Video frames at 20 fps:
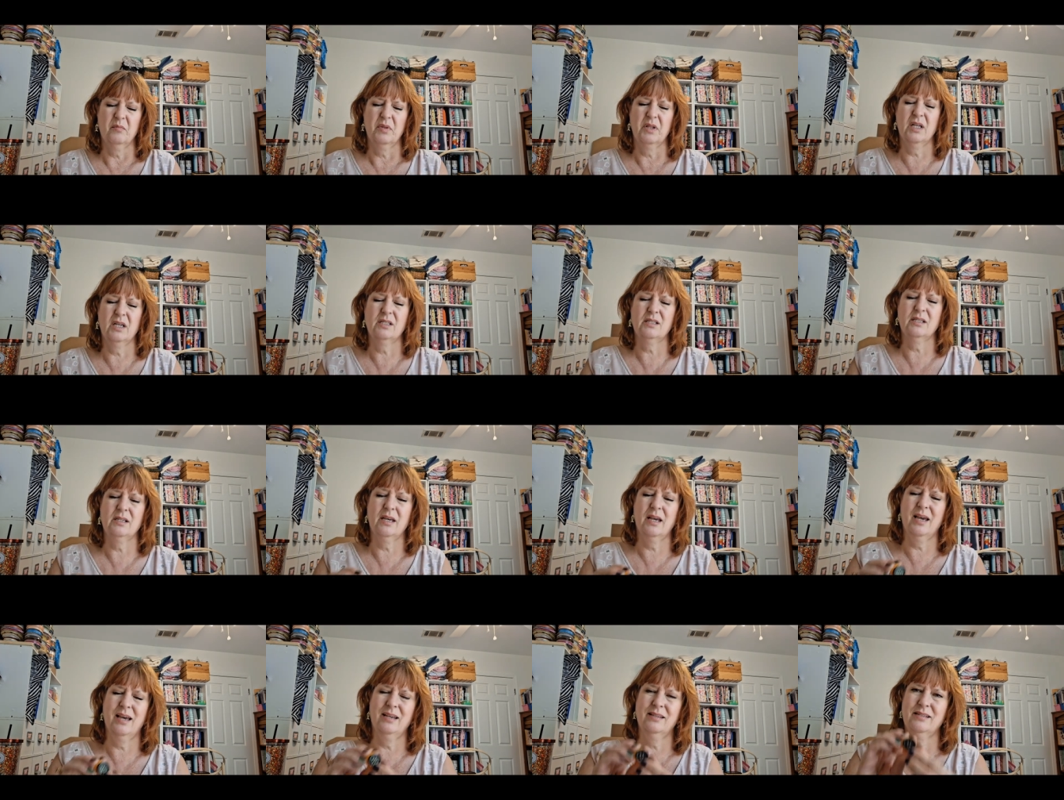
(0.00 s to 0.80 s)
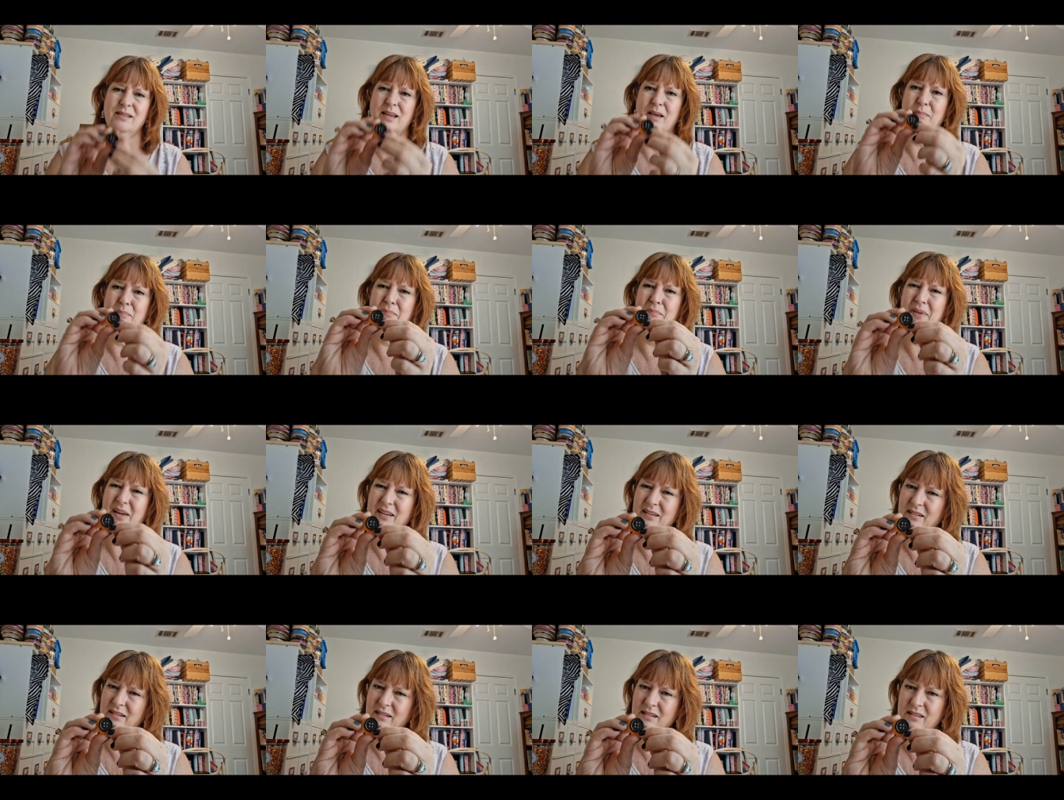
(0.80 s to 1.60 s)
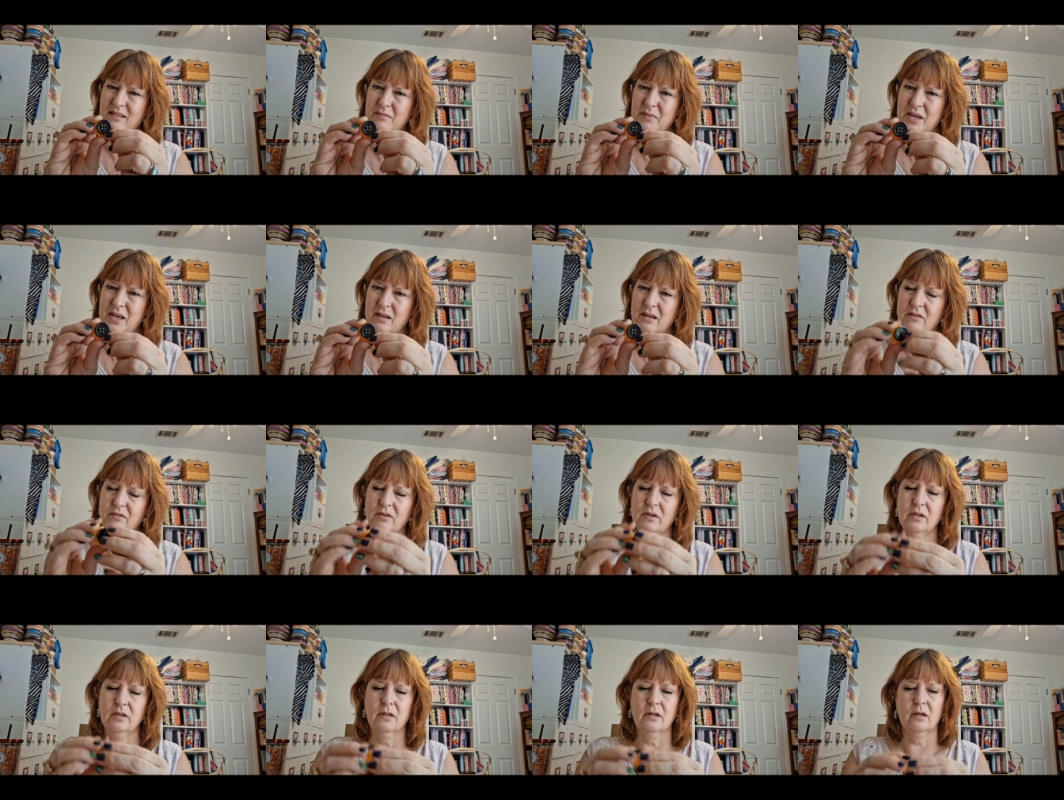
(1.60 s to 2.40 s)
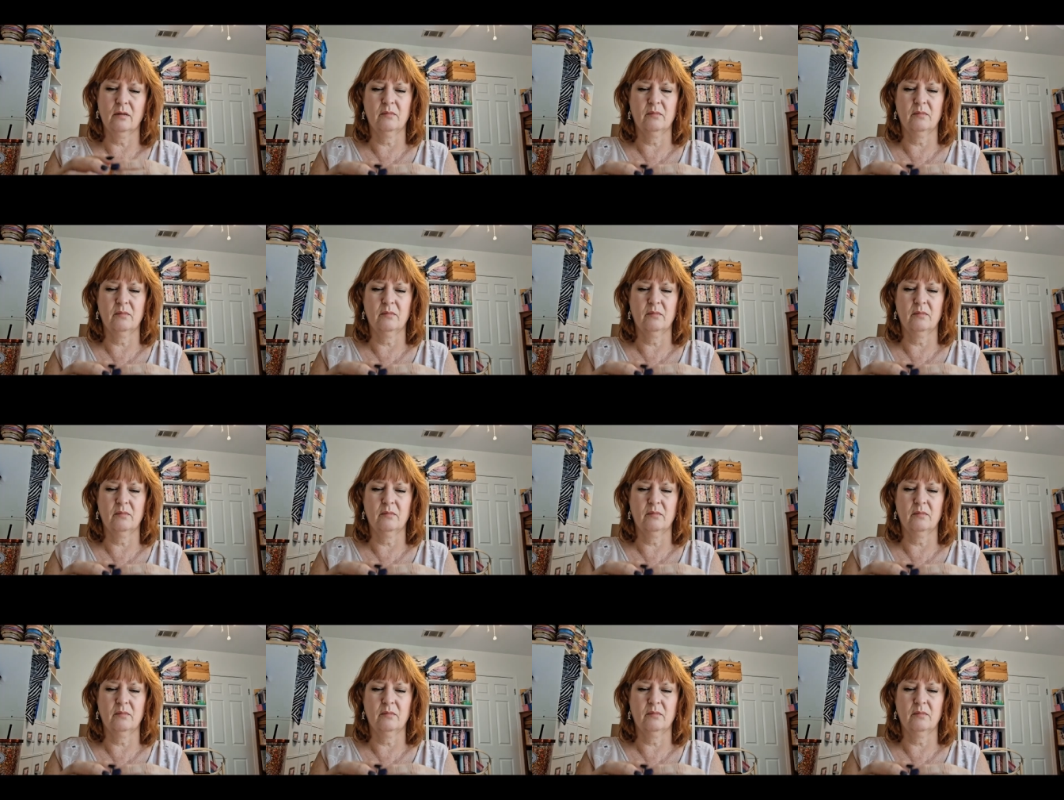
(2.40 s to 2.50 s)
Plus it has a button on the back of it.